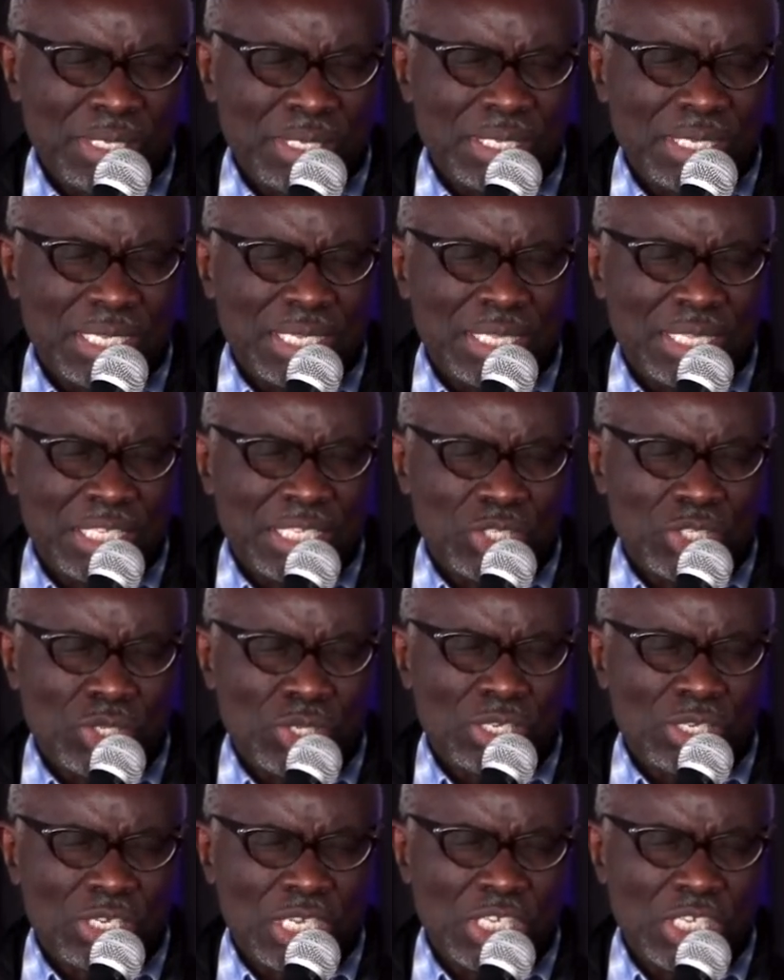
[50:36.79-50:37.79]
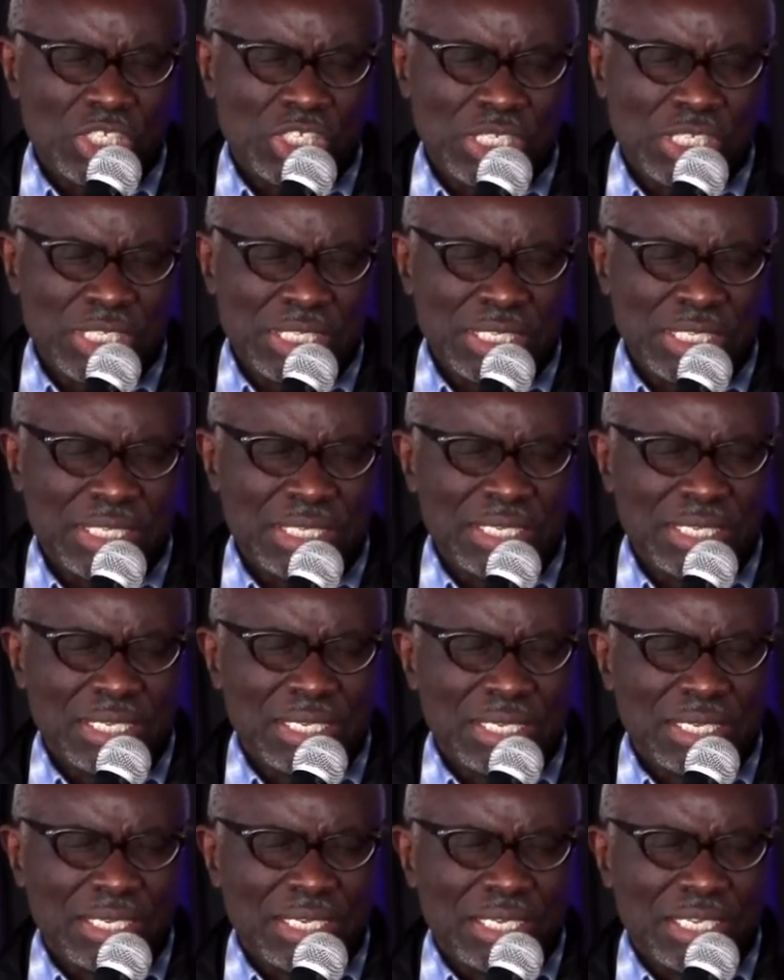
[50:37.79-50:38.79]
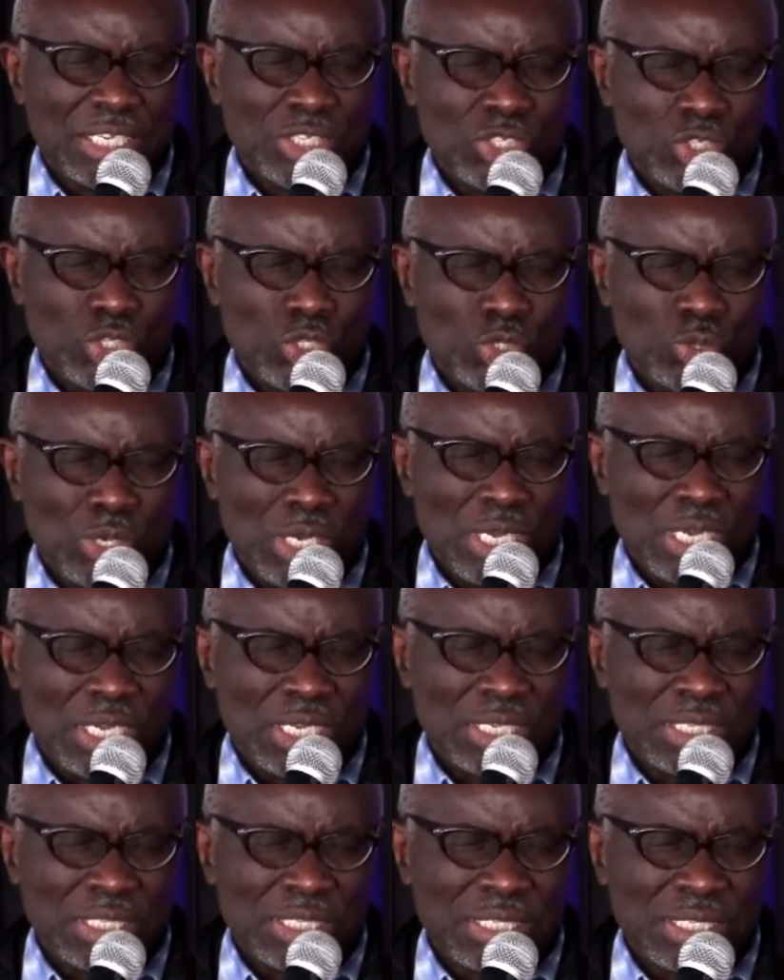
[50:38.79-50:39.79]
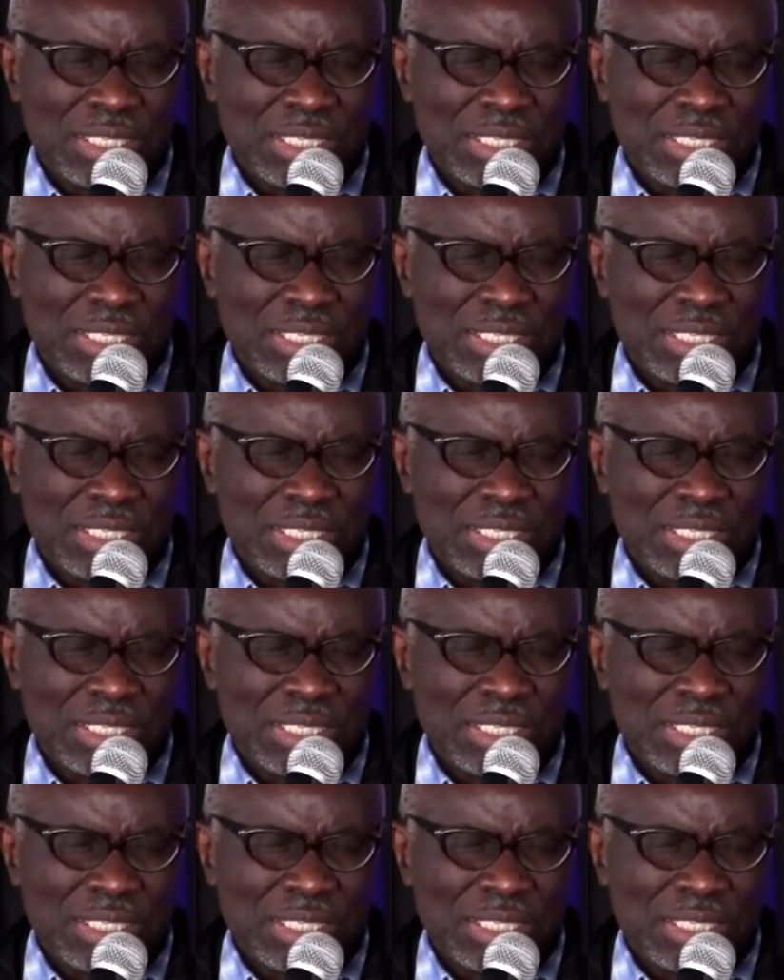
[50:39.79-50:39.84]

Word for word: in this congregation into your hands.